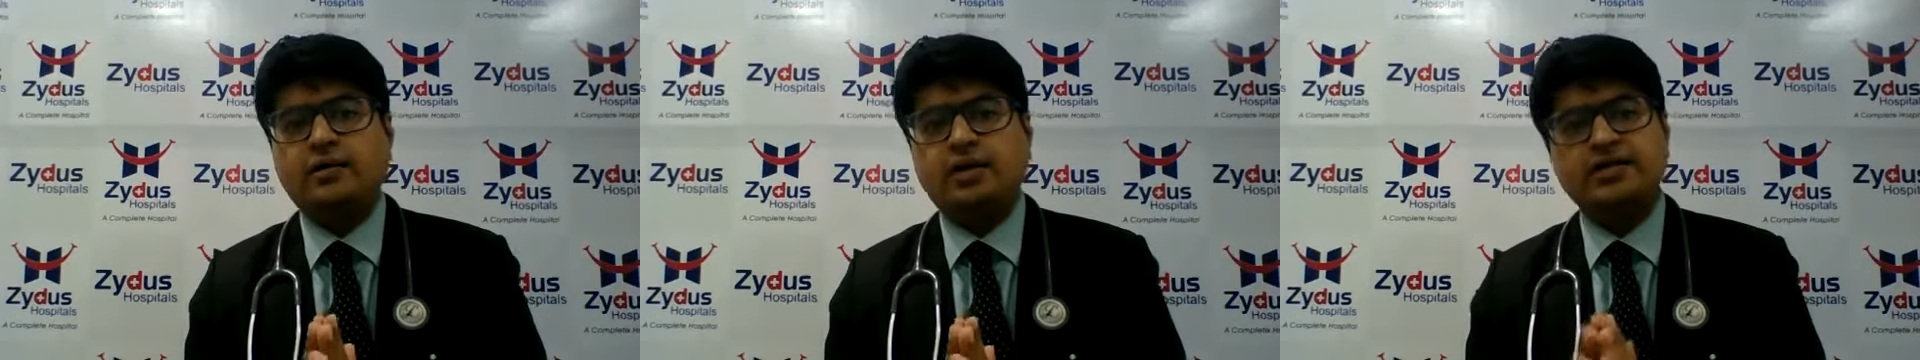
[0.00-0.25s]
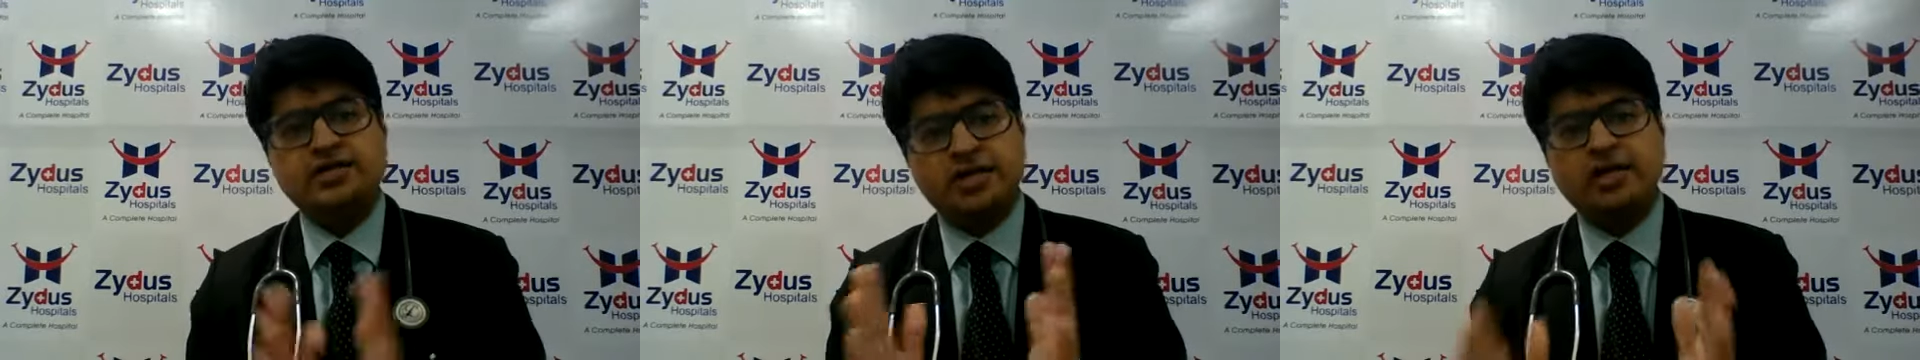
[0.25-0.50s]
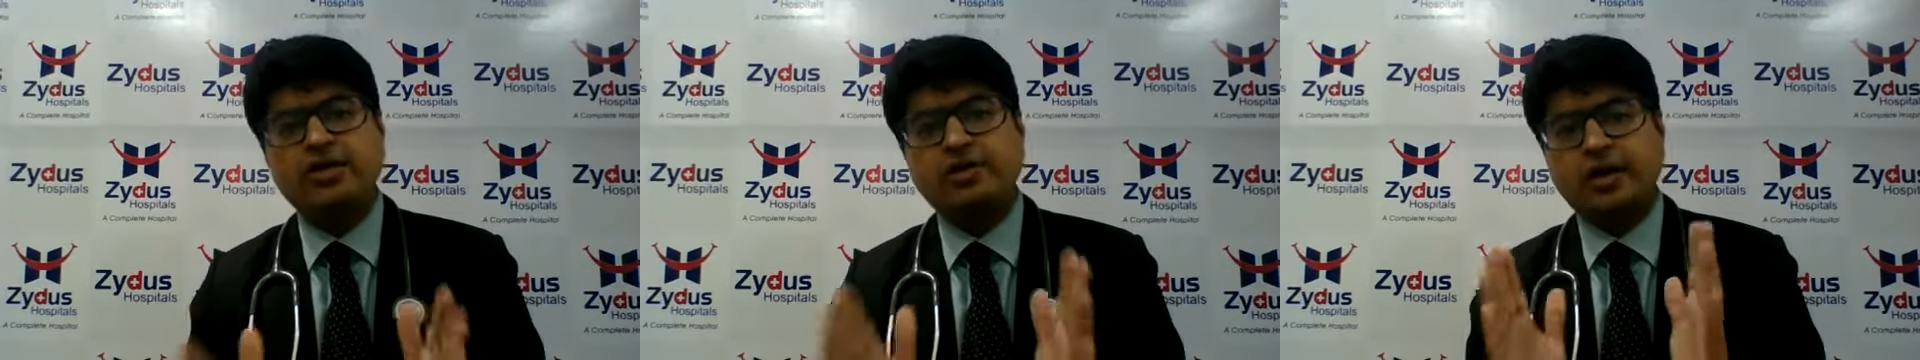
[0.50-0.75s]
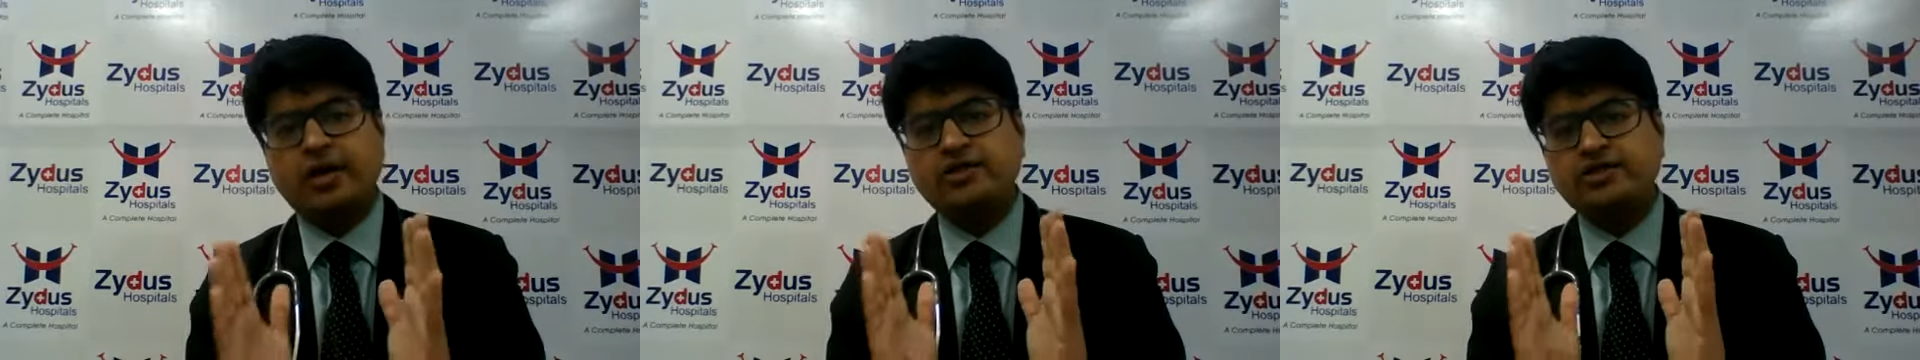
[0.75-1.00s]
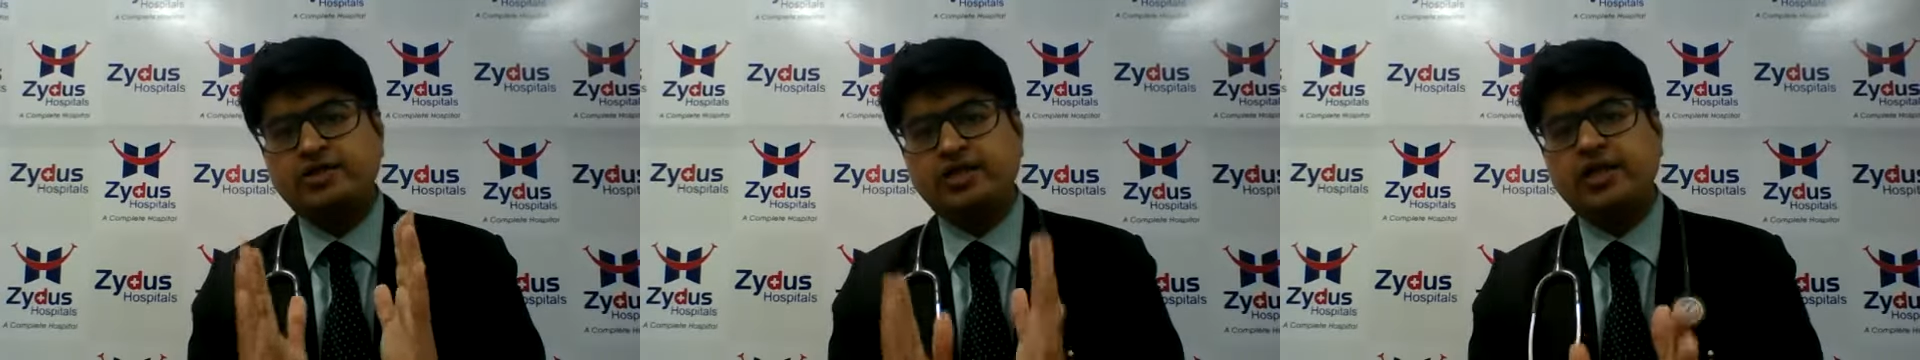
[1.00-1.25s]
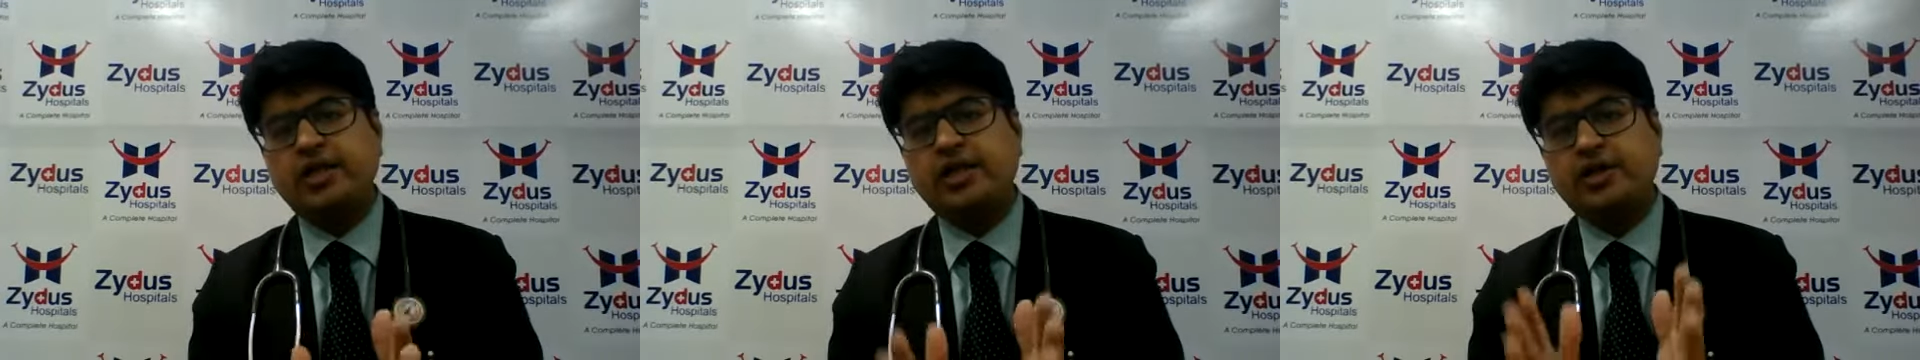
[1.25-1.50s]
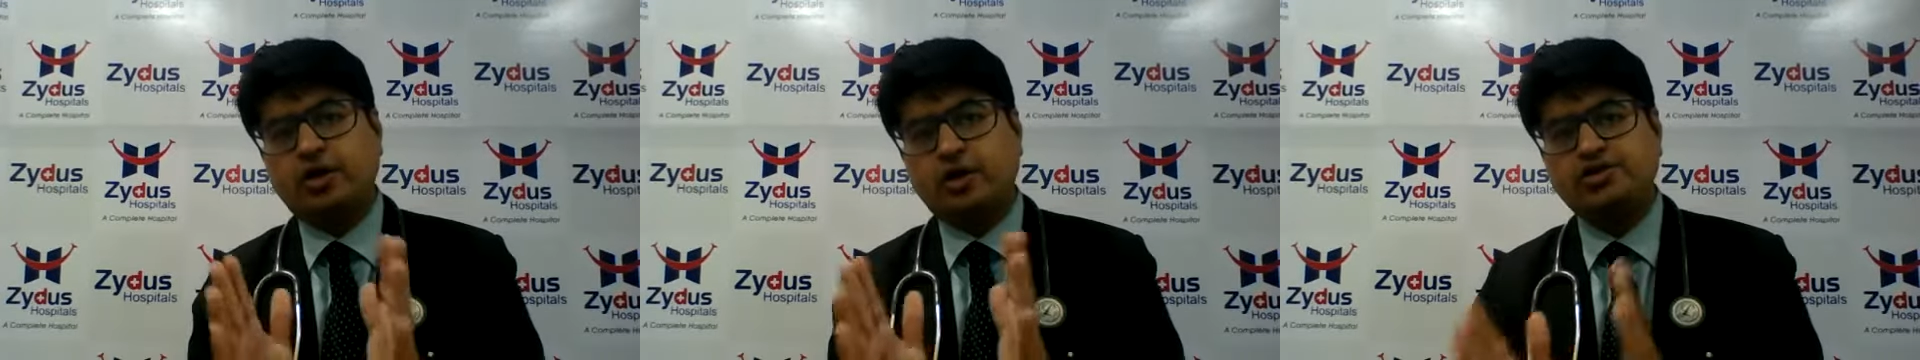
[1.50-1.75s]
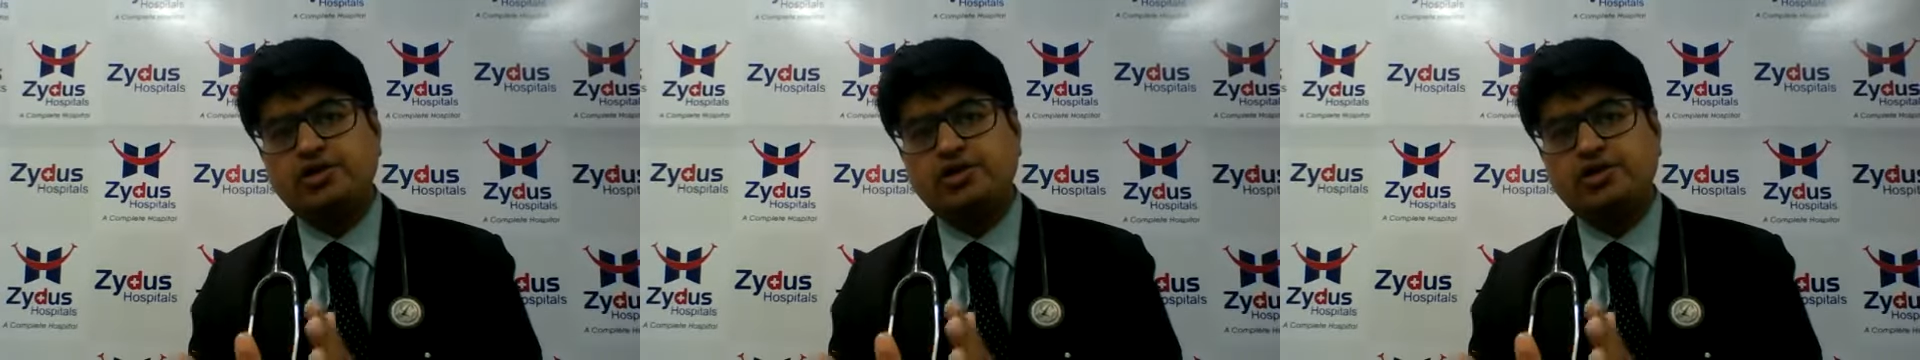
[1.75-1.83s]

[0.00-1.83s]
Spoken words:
consider neonatal screening in all